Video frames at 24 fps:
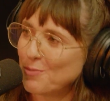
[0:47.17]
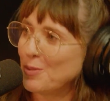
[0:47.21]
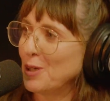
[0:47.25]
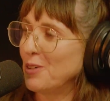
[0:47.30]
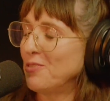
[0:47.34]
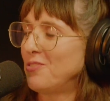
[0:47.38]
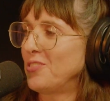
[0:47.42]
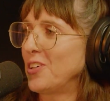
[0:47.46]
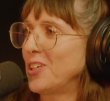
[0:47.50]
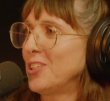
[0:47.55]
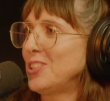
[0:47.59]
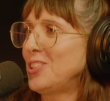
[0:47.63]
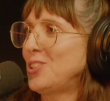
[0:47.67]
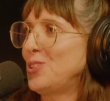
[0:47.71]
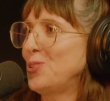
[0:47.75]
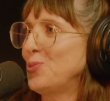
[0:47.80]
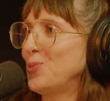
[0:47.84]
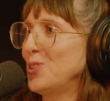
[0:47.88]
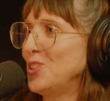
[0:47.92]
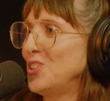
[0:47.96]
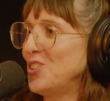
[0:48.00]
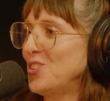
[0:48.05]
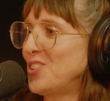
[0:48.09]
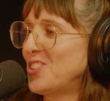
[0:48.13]
but first,
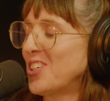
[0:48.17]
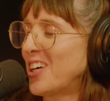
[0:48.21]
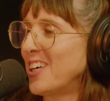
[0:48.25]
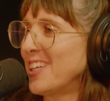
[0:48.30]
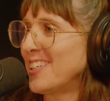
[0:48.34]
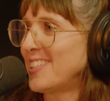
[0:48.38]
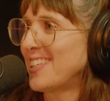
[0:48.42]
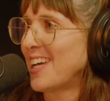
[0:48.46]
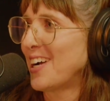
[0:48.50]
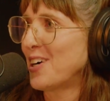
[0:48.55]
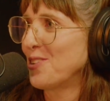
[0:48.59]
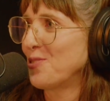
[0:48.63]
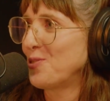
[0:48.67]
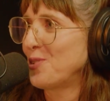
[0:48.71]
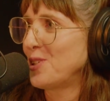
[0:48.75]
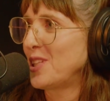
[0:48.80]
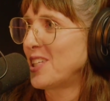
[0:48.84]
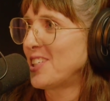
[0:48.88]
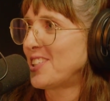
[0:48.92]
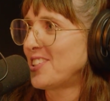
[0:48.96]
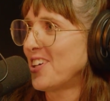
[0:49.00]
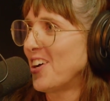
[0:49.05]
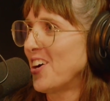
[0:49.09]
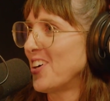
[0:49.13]
would you start us out
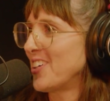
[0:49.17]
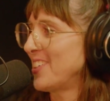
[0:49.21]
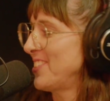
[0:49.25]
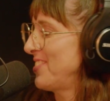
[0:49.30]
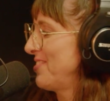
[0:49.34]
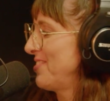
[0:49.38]
with a song?